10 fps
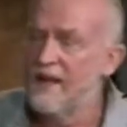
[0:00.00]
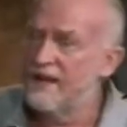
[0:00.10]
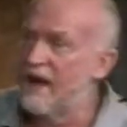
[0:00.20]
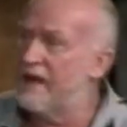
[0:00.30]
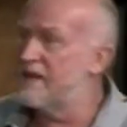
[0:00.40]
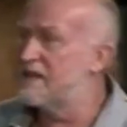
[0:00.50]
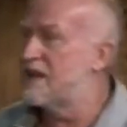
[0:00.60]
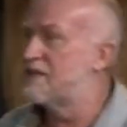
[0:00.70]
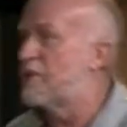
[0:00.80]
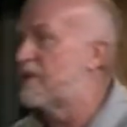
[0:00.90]
Now there's
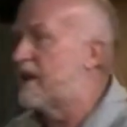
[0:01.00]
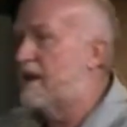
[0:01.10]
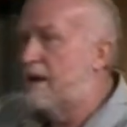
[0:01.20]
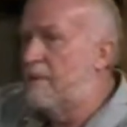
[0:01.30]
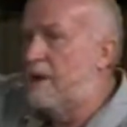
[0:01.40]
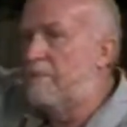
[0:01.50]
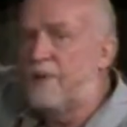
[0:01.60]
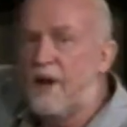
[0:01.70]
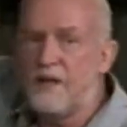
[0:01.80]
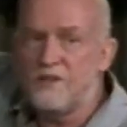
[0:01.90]
henceforth a
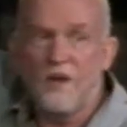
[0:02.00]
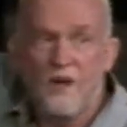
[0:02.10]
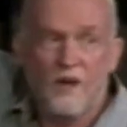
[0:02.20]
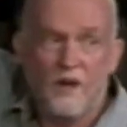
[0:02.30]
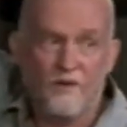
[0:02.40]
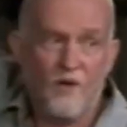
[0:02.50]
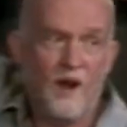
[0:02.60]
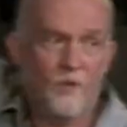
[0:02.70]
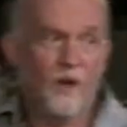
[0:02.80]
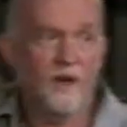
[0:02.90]
prize, a
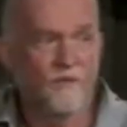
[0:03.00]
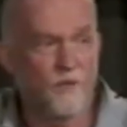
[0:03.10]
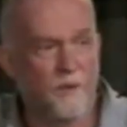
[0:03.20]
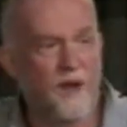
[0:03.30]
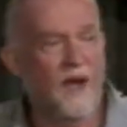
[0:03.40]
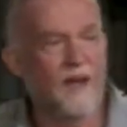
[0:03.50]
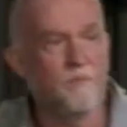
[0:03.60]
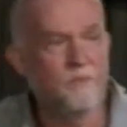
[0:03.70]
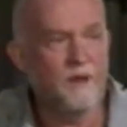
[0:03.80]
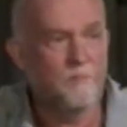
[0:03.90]
crown waiting for me. I am
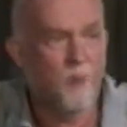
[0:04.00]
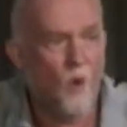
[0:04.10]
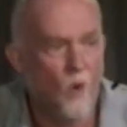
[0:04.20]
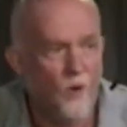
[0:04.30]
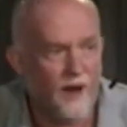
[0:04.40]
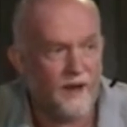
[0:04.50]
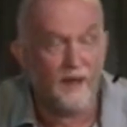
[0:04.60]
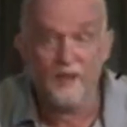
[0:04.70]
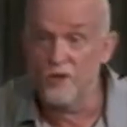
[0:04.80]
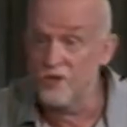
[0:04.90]
being poured out,"
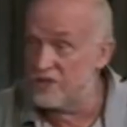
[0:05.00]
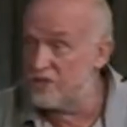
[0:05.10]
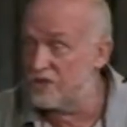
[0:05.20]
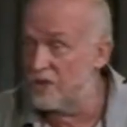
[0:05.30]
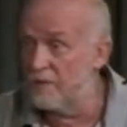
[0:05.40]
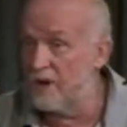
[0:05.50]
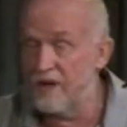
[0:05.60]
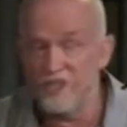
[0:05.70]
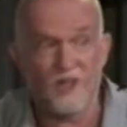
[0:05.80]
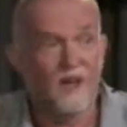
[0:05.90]
and he uses the
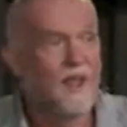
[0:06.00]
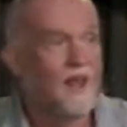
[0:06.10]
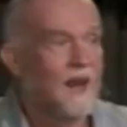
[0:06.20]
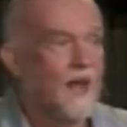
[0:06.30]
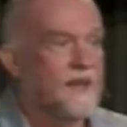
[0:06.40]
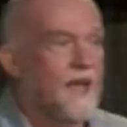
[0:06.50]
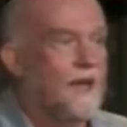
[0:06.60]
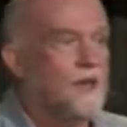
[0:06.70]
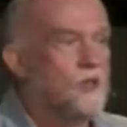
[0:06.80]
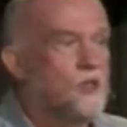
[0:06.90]
terminology, "like
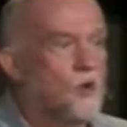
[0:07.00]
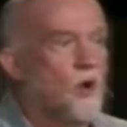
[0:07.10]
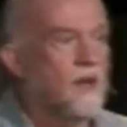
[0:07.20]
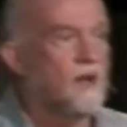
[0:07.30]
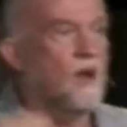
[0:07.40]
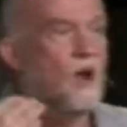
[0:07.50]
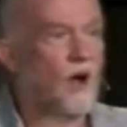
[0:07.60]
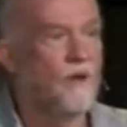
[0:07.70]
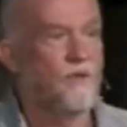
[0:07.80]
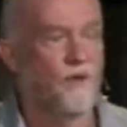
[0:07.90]
a drink
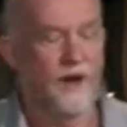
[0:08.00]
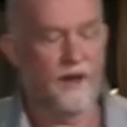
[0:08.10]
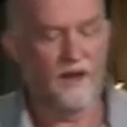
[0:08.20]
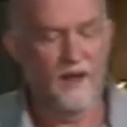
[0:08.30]
offering."